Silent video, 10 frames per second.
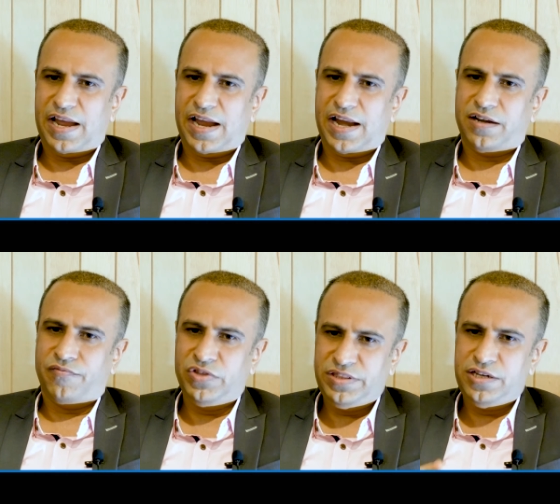And
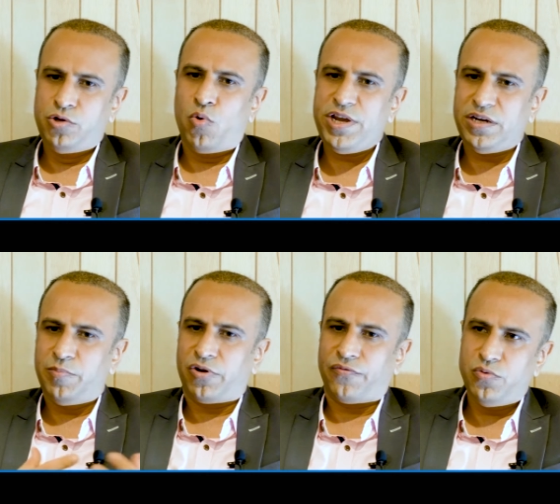with the growing
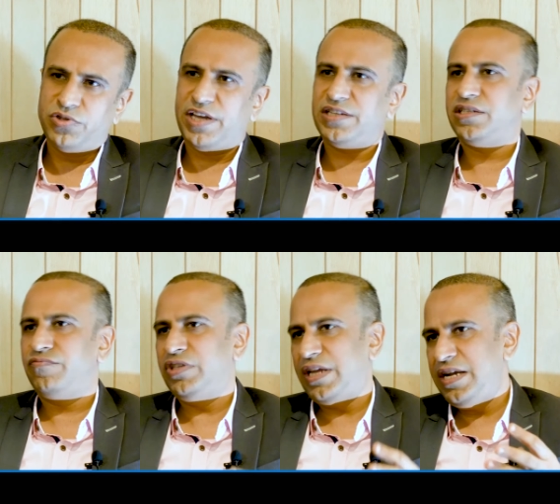number of use
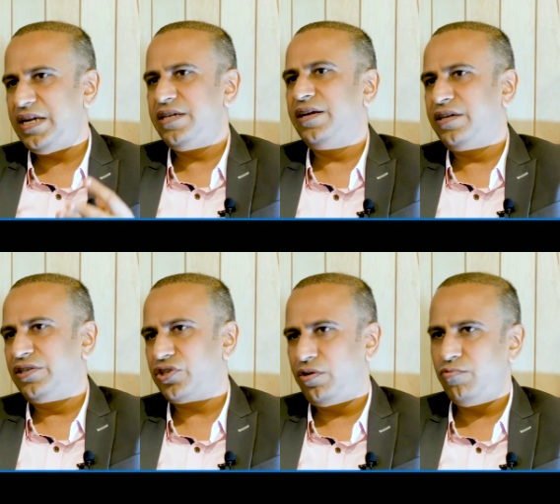cases with
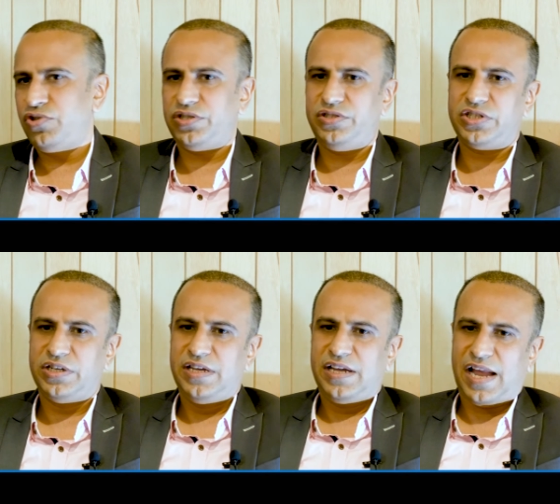integrated
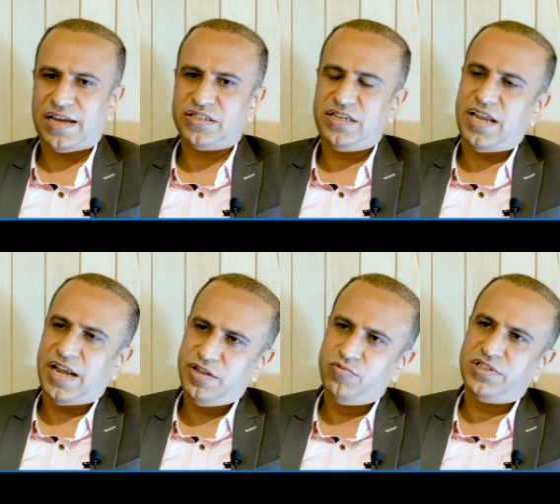solutions, actually
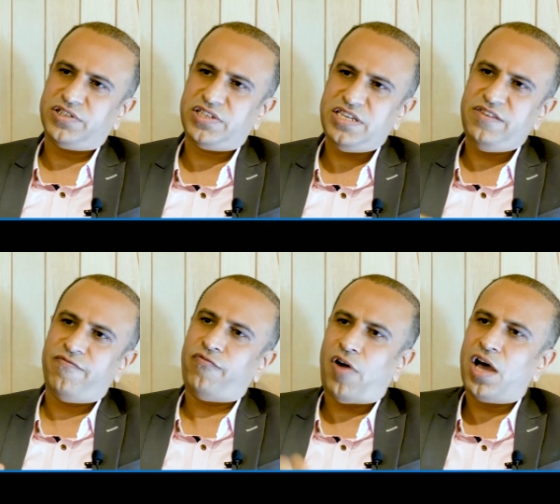end users see
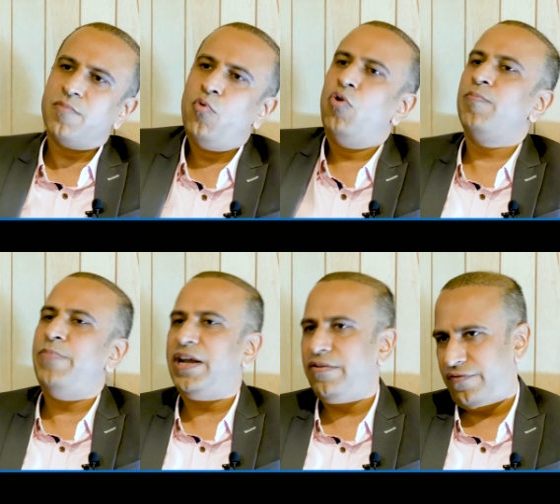far more
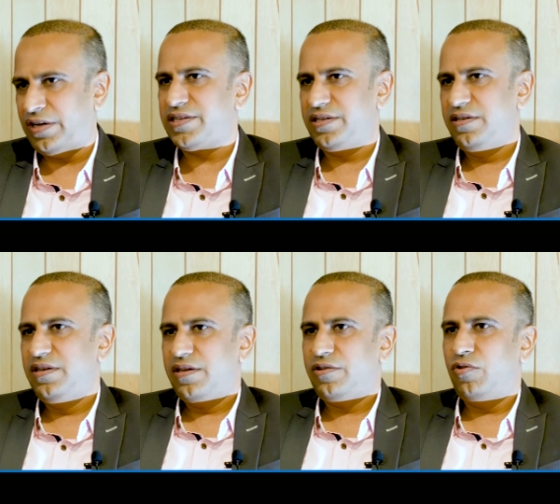benefits,
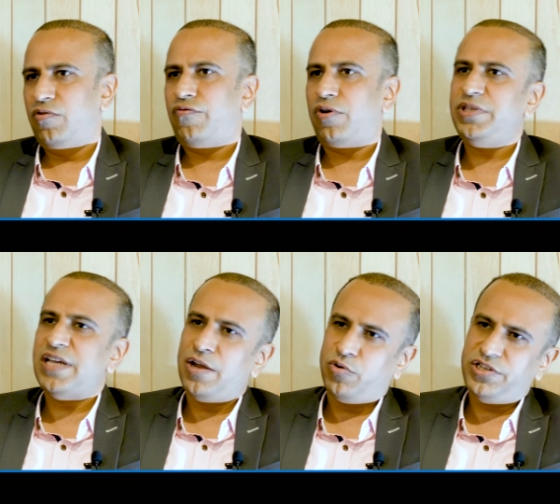you know, from
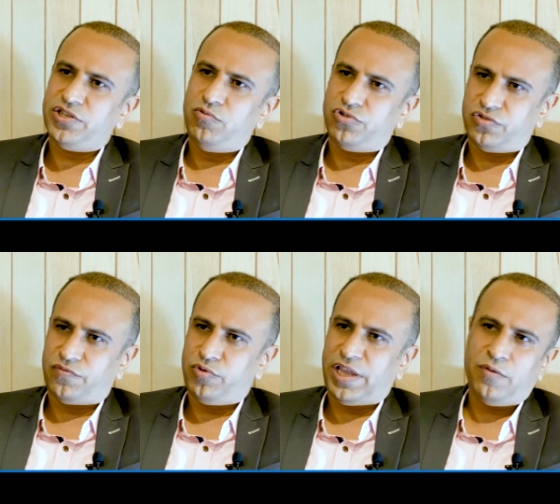the IoT solutions
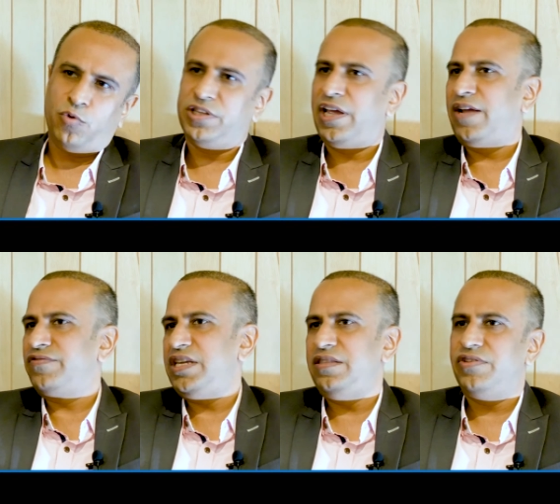of today, what they
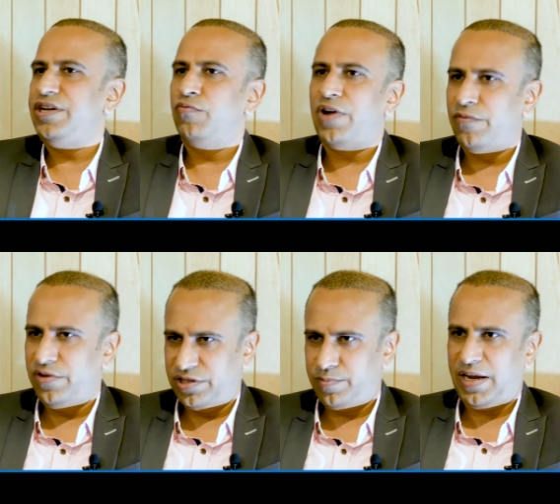have seen three to
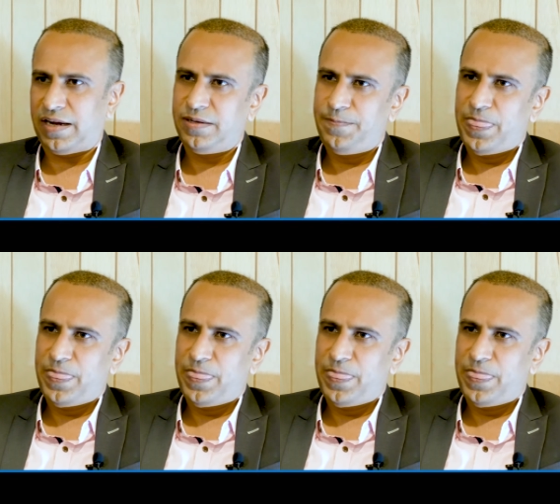five years back